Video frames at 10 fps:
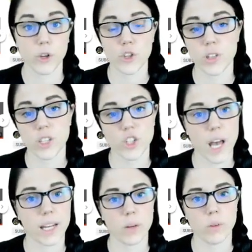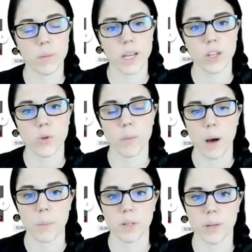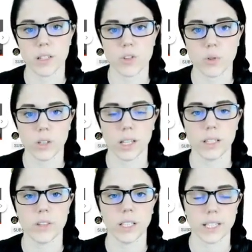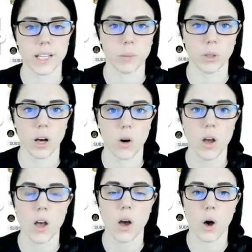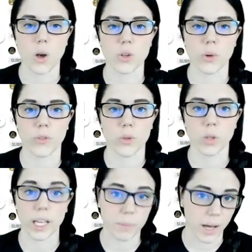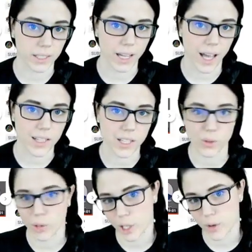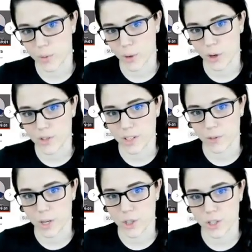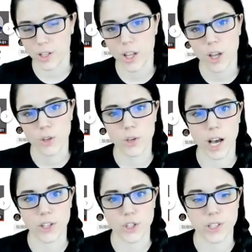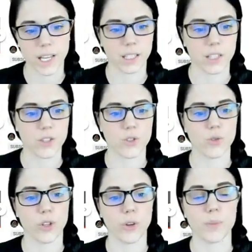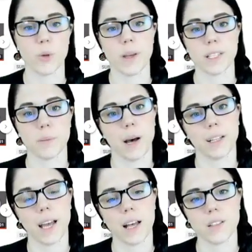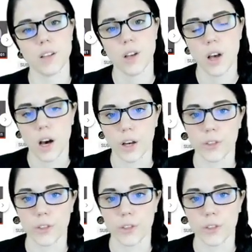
If you're interested in chatting with me, you can pop into my Discord. I'll leave the link down below. Also, if you like podcasts and you like cryptocurrency information, you guys should take a listen to the Crypto Basic podcast.